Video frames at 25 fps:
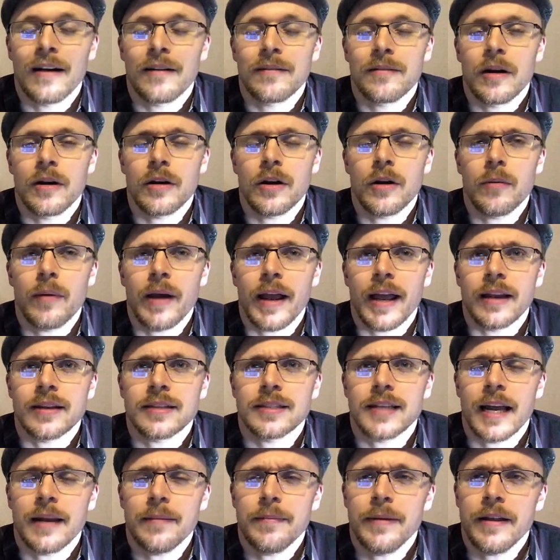Or no, wait,
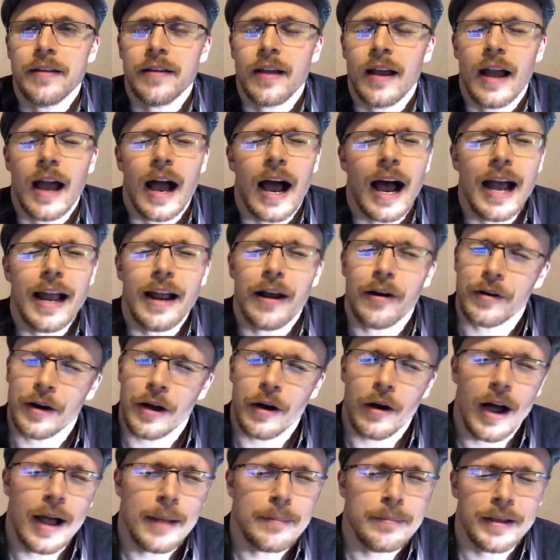10 pieces? I don't
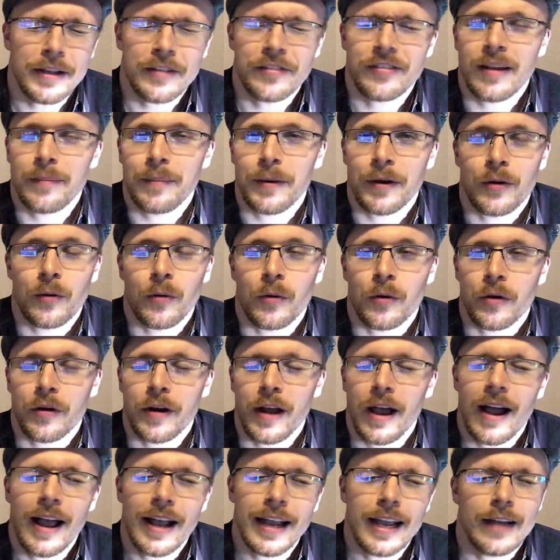know. I'm mixed up on order
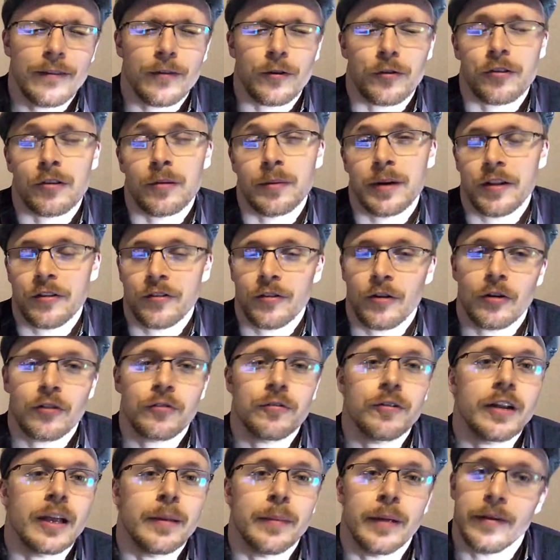now. I cover so many songs.
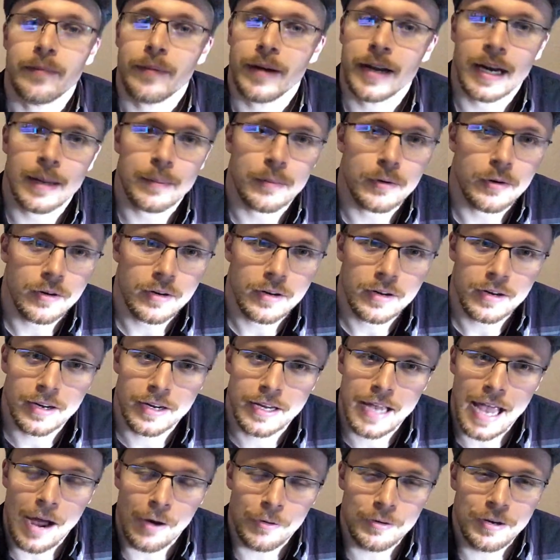Forgive me if my number
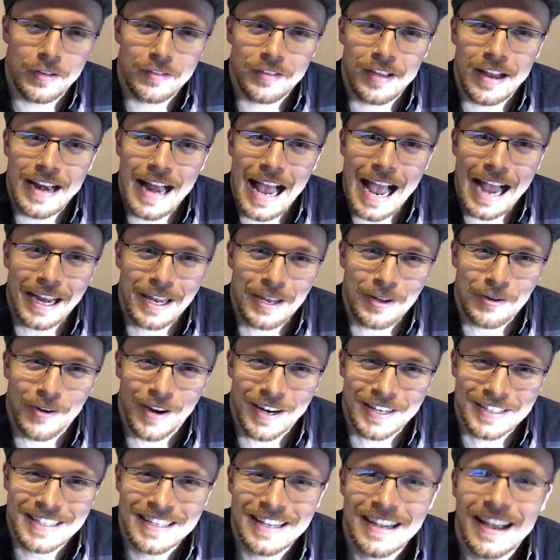count is
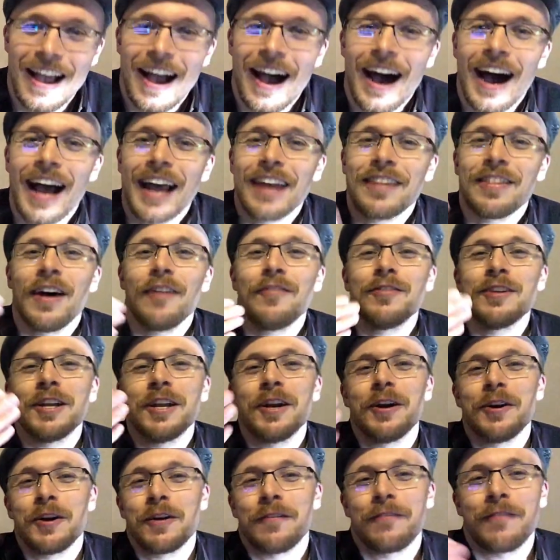inaccurate. I'd love to
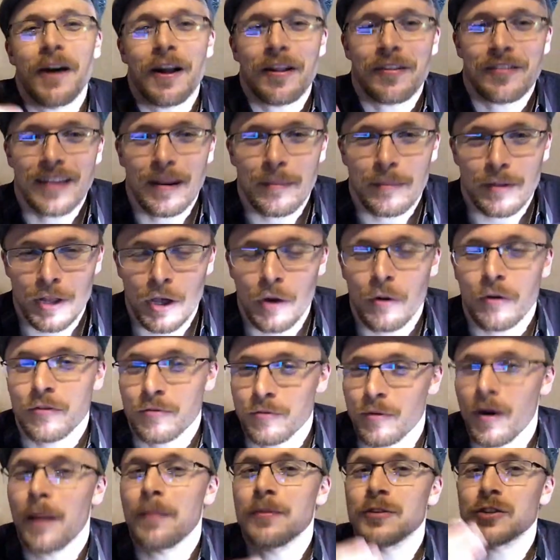hear your thoughts down below is
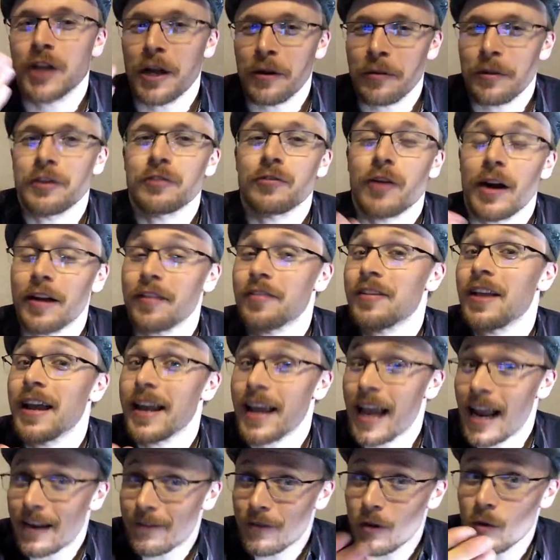what I'm generally trying to say.
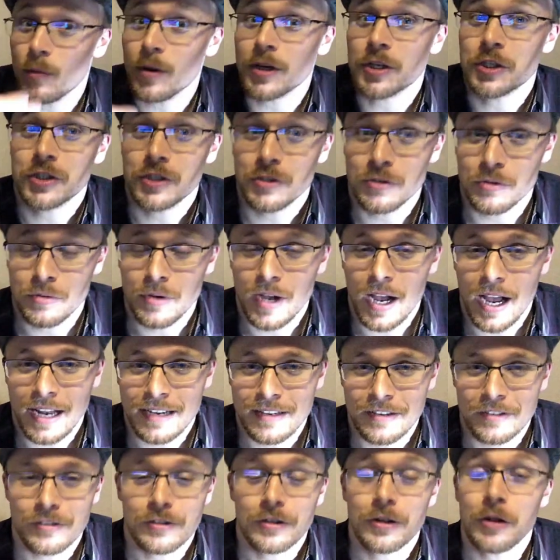Again, if you wish to
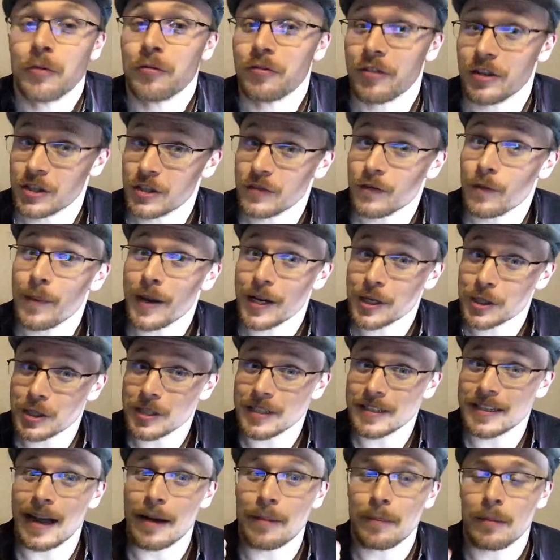disclose such
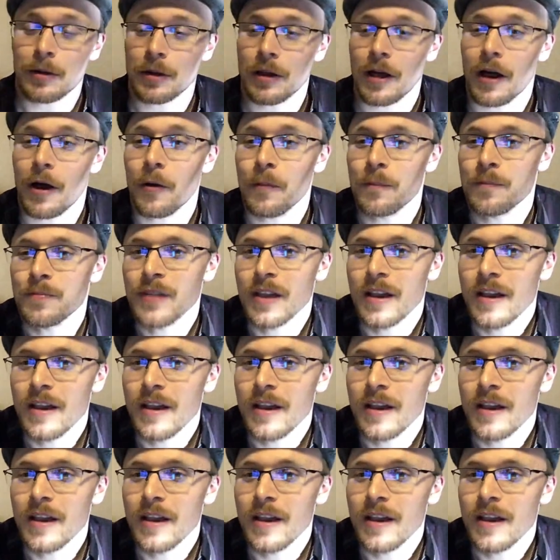information down below.